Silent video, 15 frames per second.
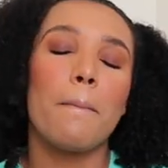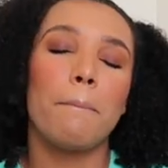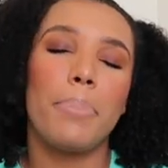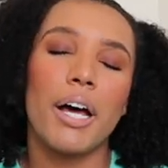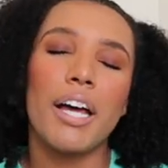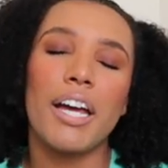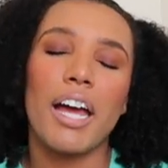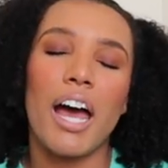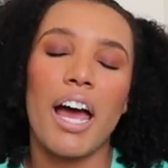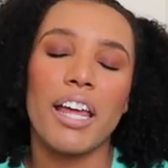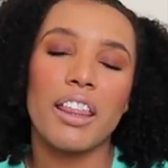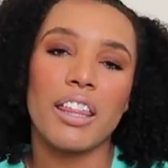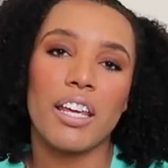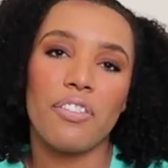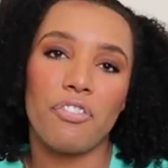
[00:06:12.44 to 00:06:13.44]
but I
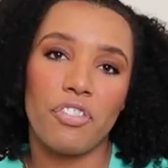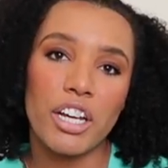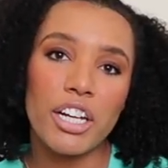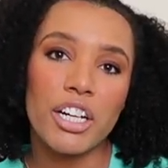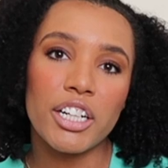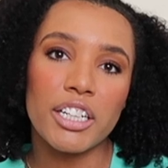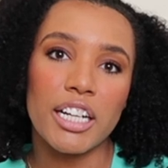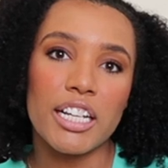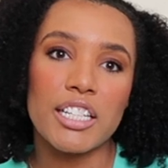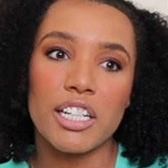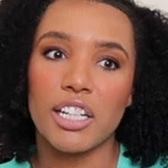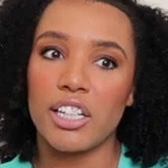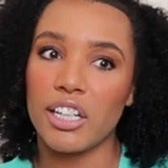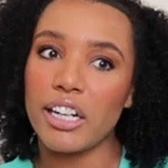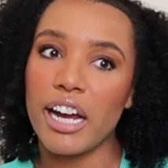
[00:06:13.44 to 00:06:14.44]
figured it's
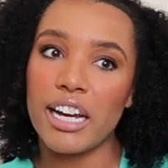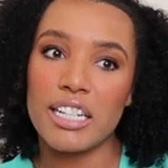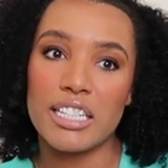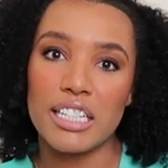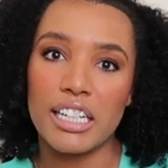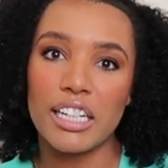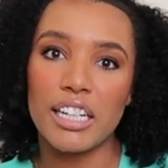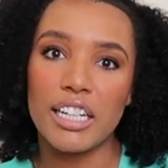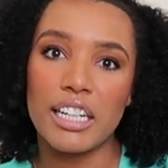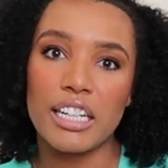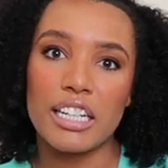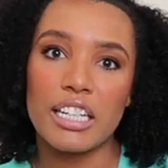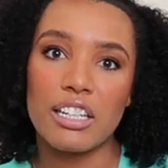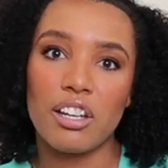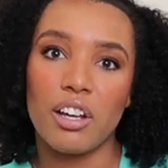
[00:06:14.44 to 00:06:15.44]
a good
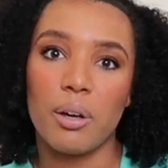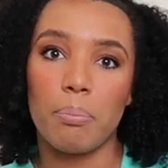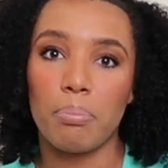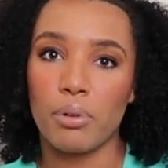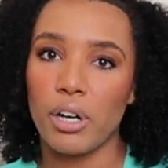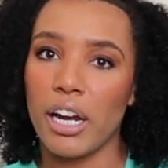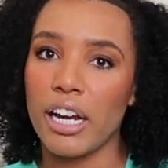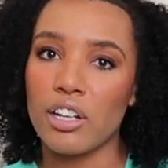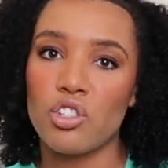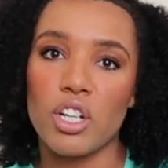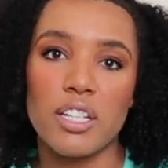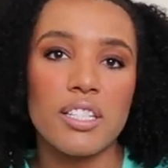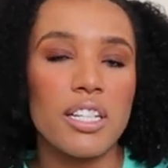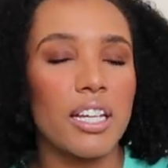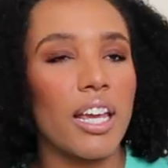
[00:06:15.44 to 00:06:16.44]
idea to bring
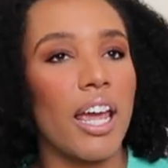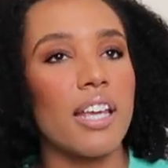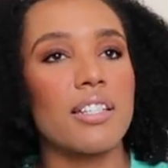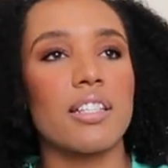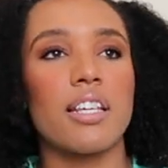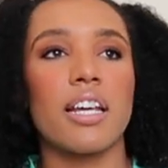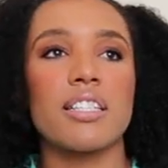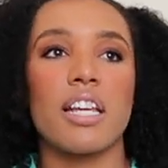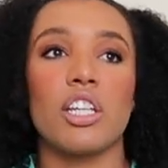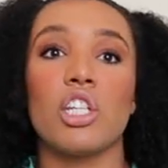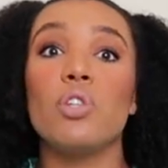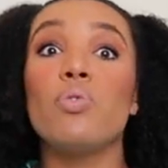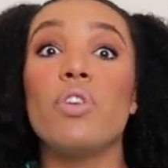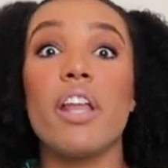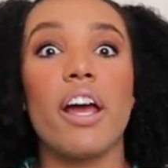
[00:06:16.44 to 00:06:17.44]
just in case, because like I said,
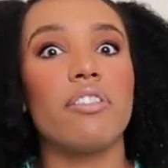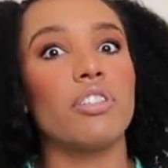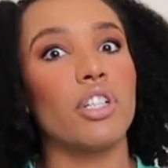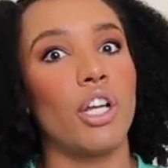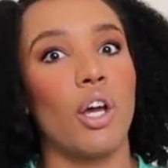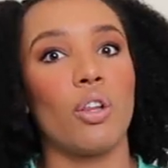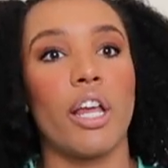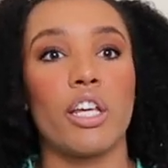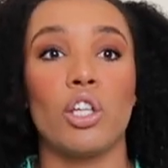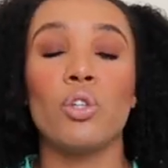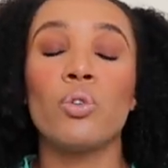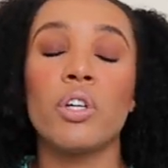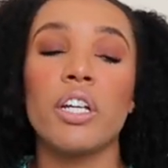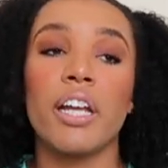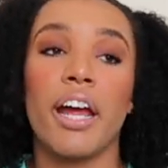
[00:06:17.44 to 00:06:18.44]
you never know. Like
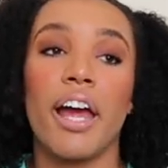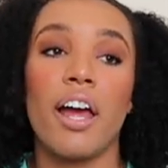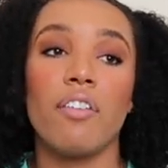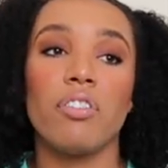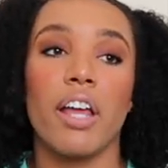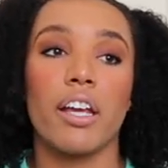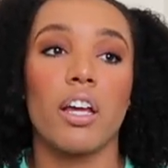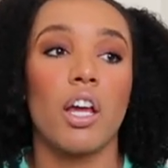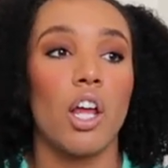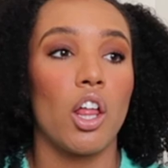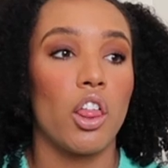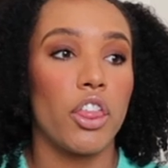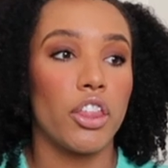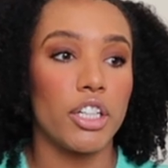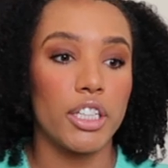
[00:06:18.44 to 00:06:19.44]
you could have like
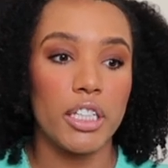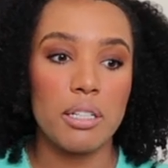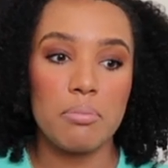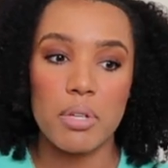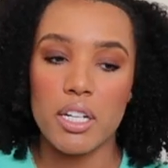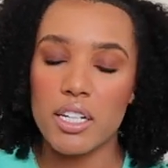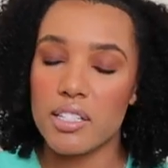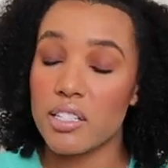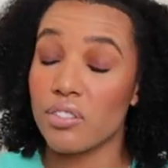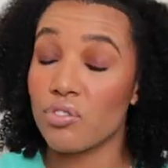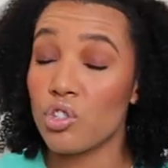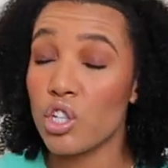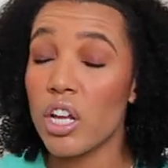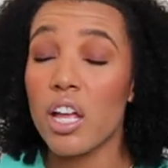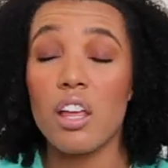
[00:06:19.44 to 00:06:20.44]
thirty minutes of
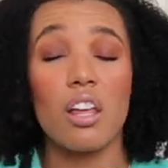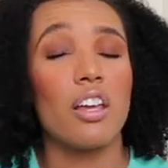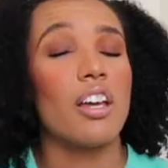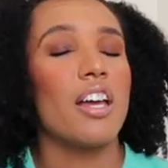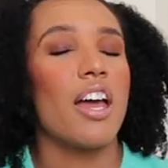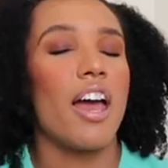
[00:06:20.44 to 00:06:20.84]
chill,